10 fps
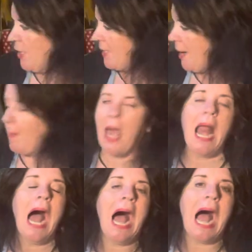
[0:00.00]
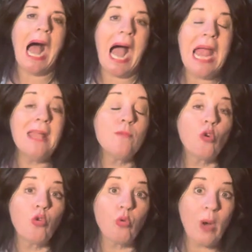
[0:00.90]
else that I bought. I am
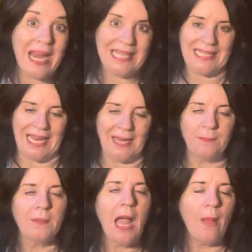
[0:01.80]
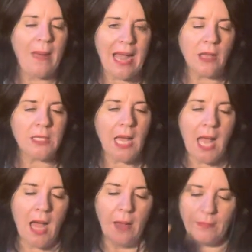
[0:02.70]
crazy about
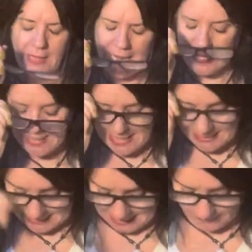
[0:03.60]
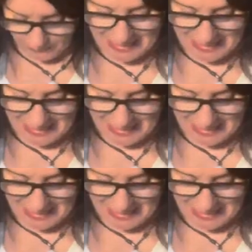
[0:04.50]
um, Katie Daisy.